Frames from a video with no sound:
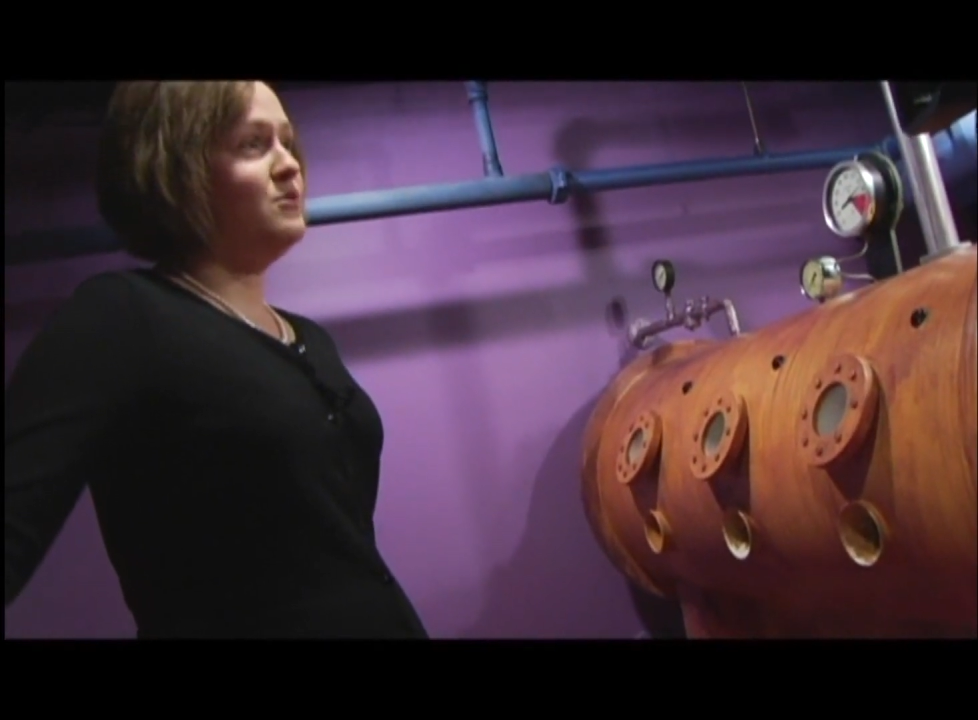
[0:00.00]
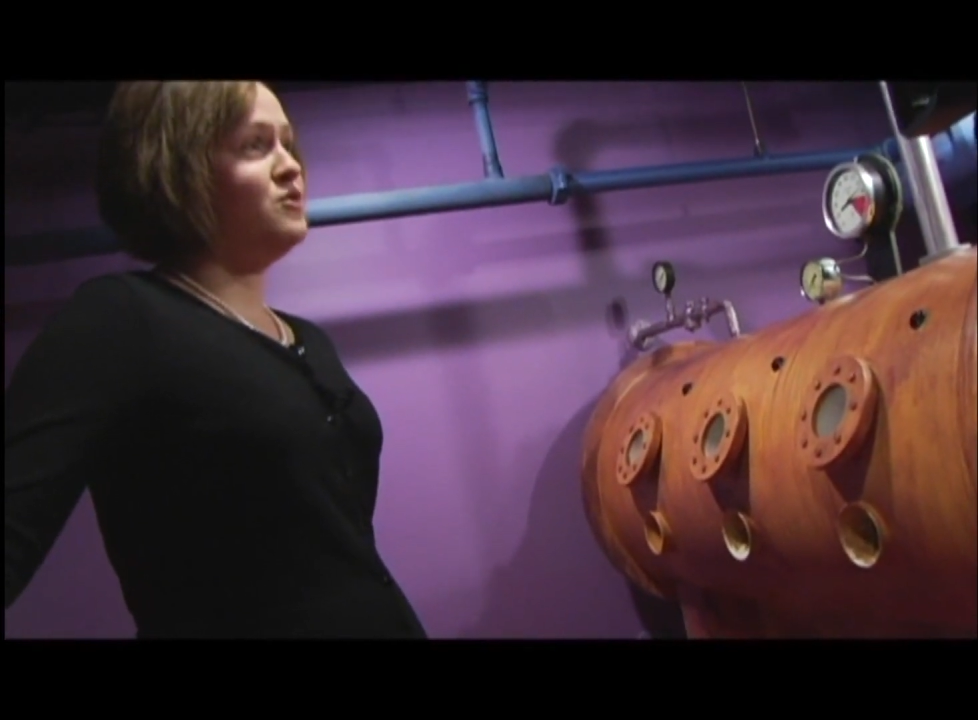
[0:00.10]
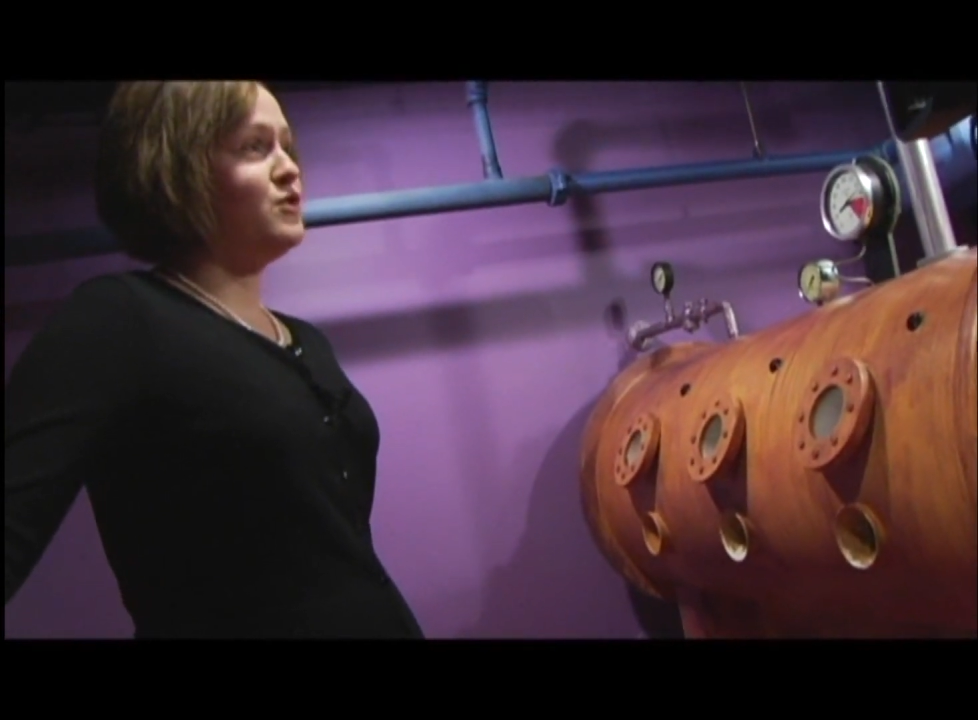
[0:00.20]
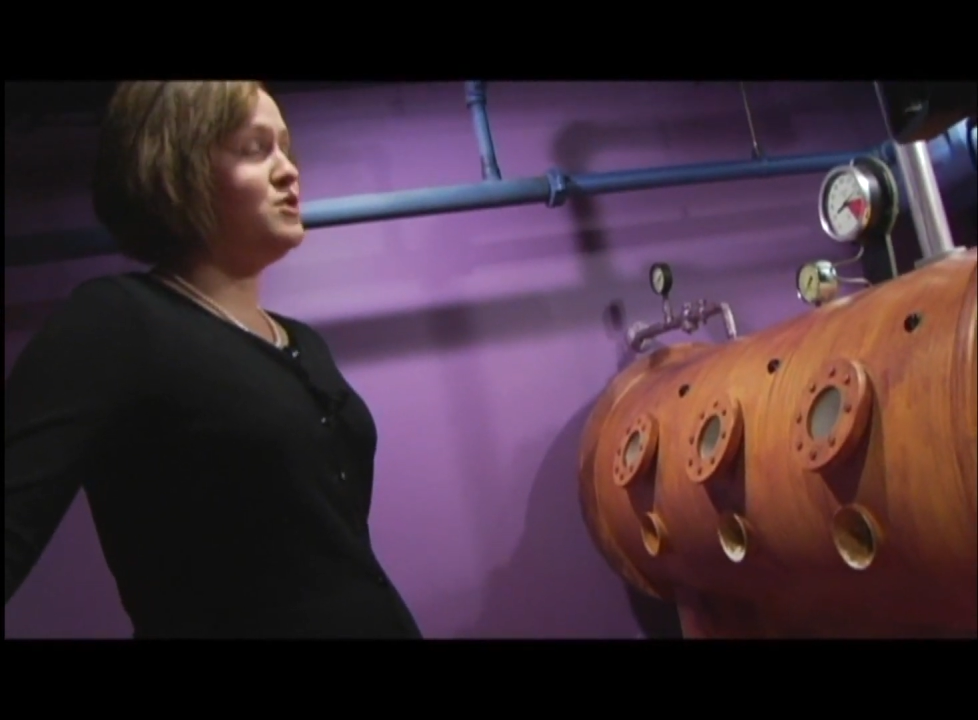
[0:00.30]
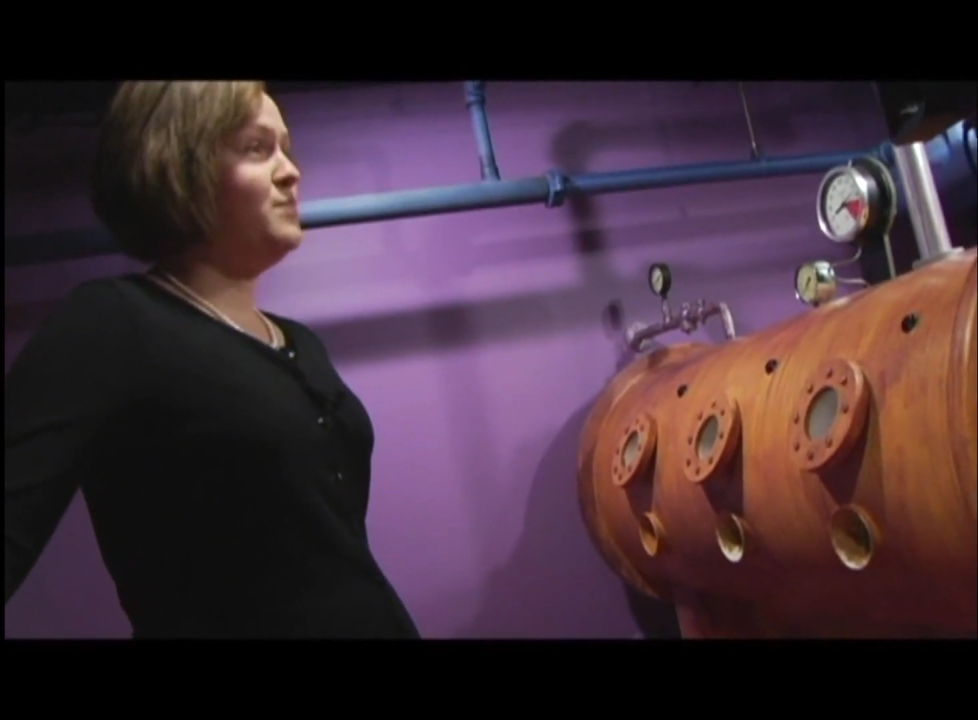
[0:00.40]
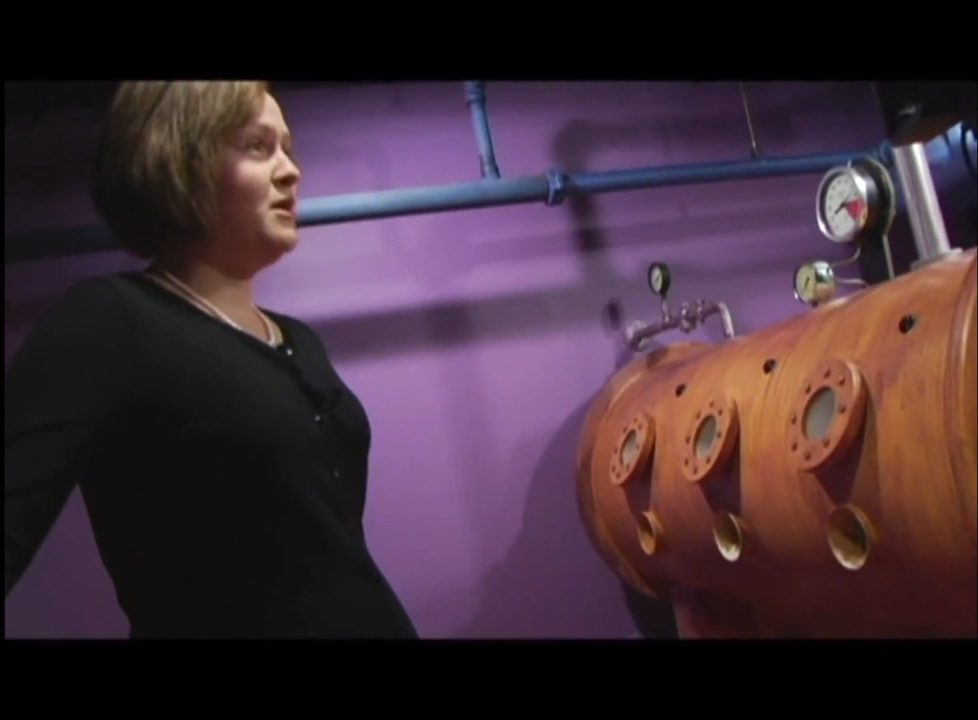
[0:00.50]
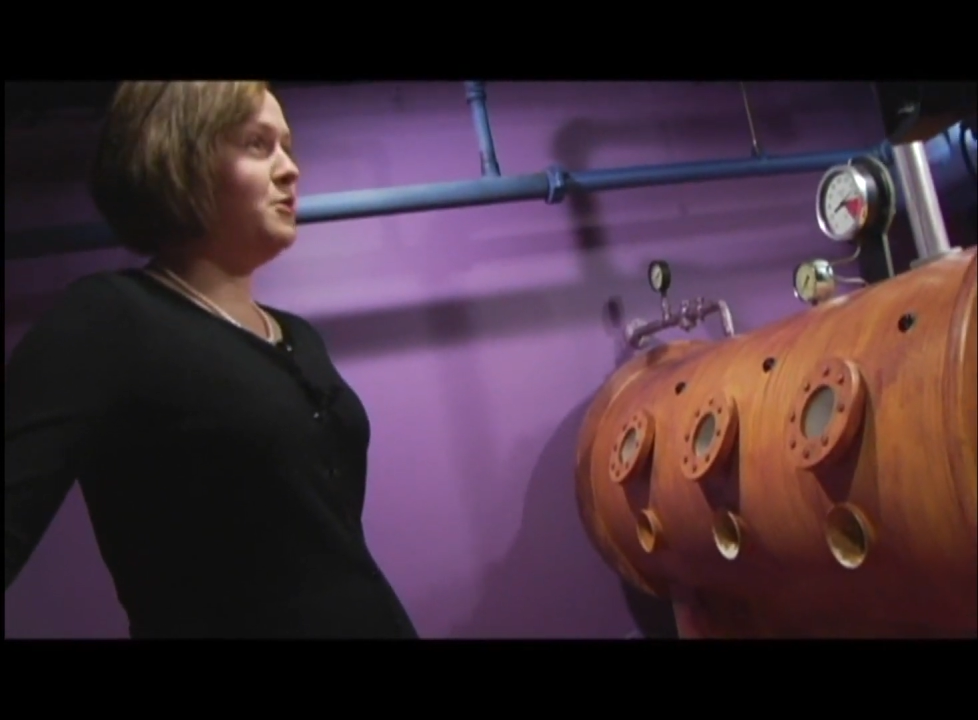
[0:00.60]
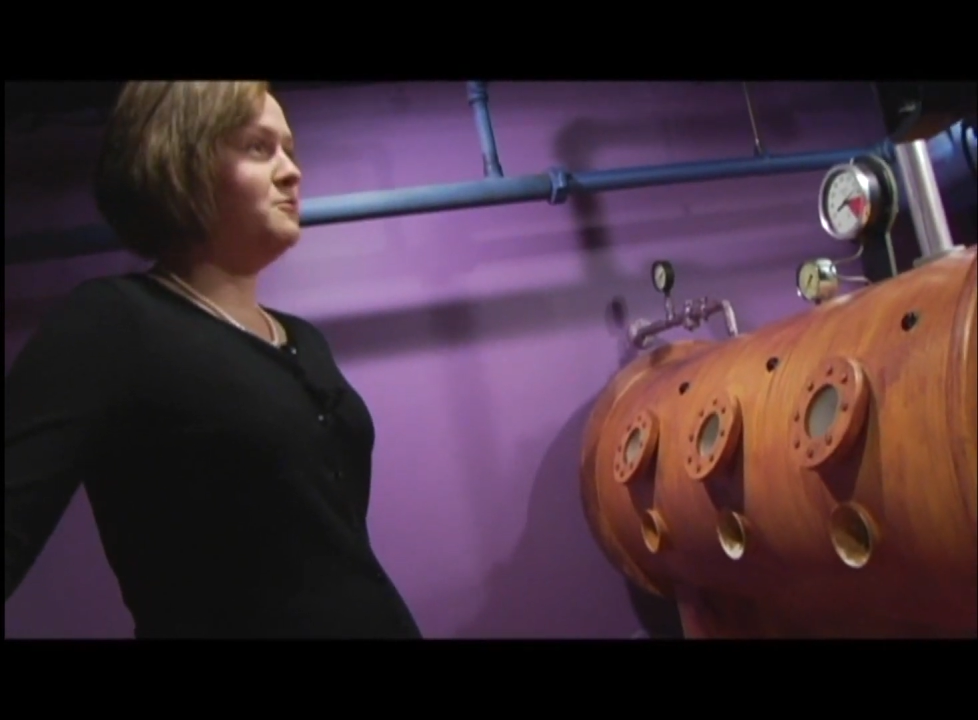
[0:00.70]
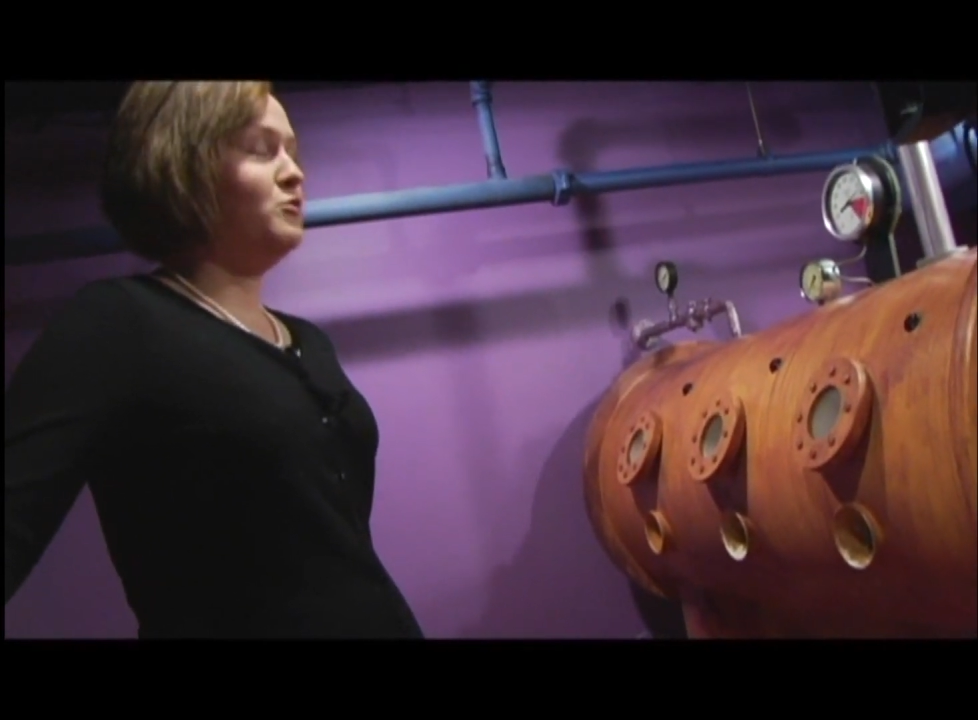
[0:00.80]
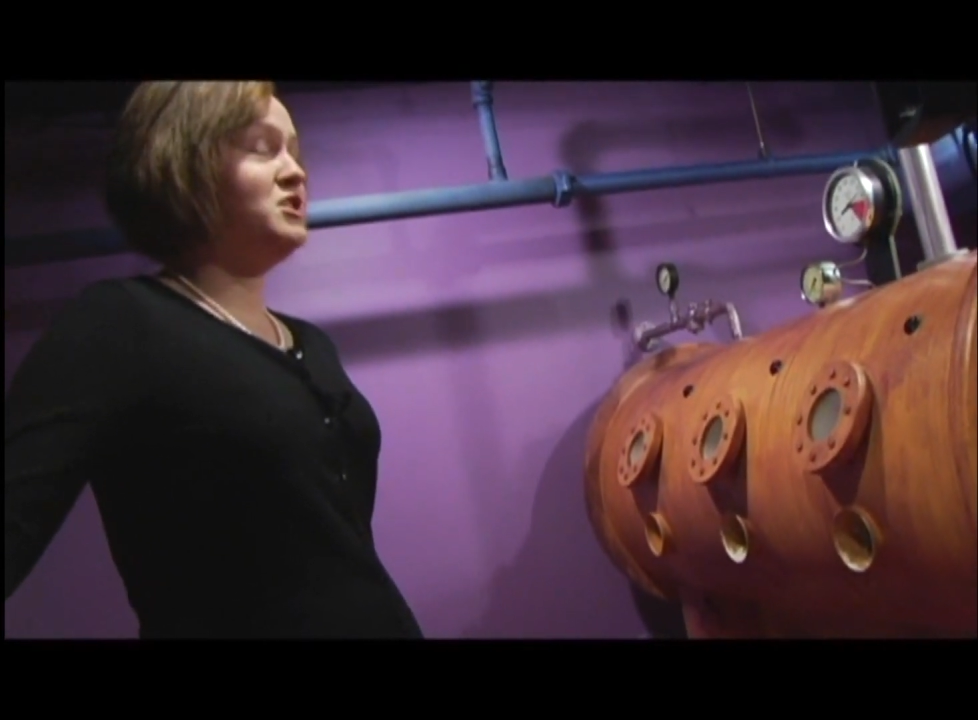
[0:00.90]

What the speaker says: it was first built,